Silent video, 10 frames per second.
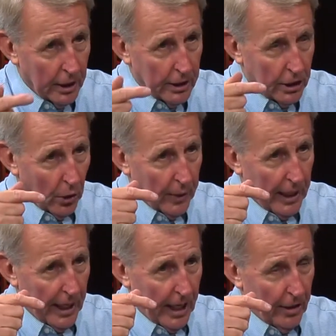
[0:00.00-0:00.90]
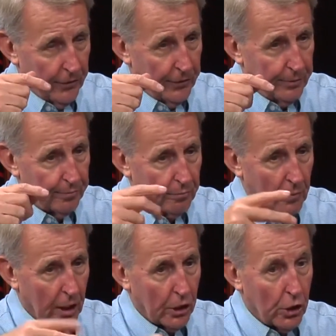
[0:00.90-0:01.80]
So we have
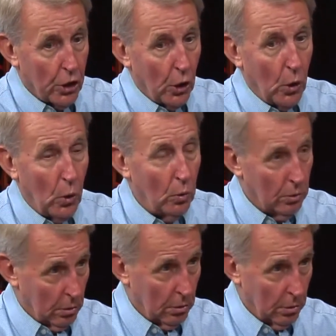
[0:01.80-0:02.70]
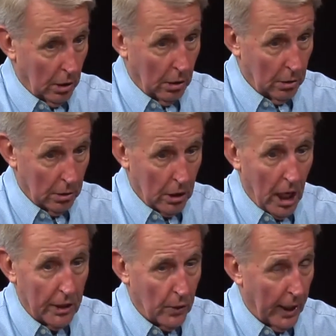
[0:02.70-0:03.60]
two
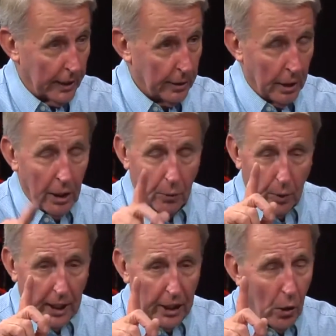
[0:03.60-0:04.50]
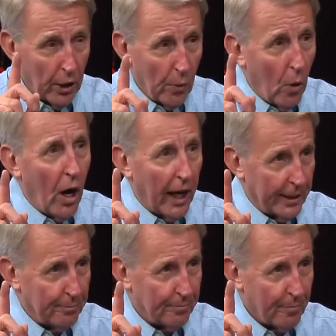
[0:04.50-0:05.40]
contracts, really only one.
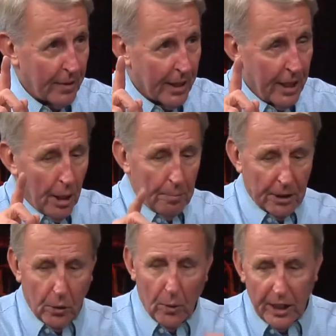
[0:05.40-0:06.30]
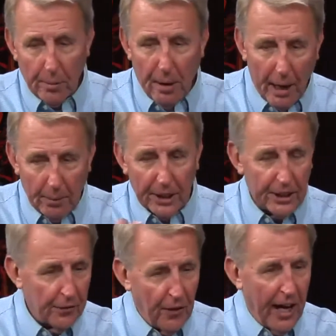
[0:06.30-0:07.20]
But the way the Bible is
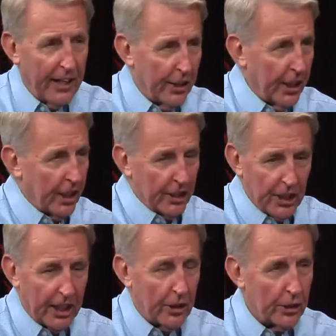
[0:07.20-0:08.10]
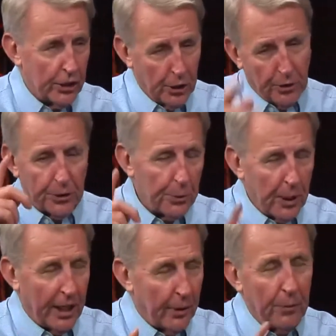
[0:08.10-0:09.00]
divided, it looks like there's two. There's
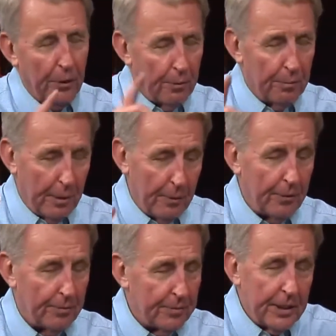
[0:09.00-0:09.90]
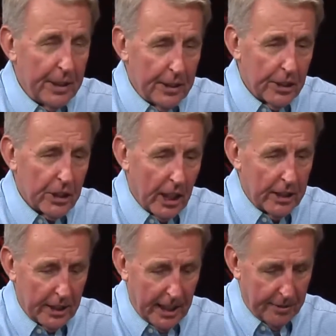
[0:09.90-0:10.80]
really, we'll maybe
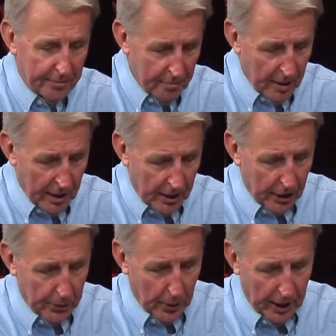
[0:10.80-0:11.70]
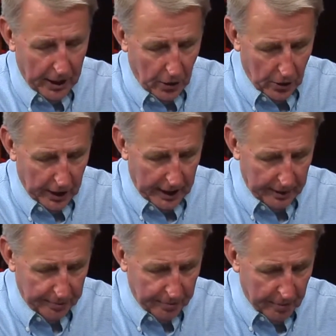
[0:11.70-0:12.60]
discuss that. There's really only
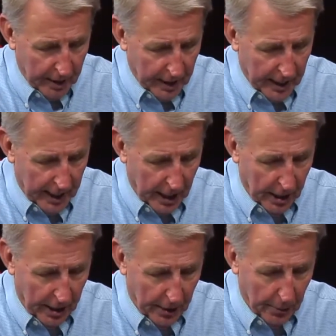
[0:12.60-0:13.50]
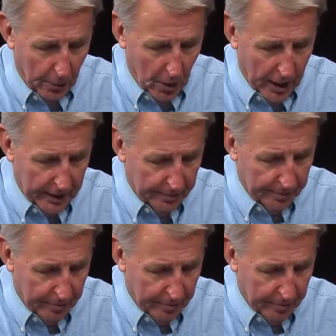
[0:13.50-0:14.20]
one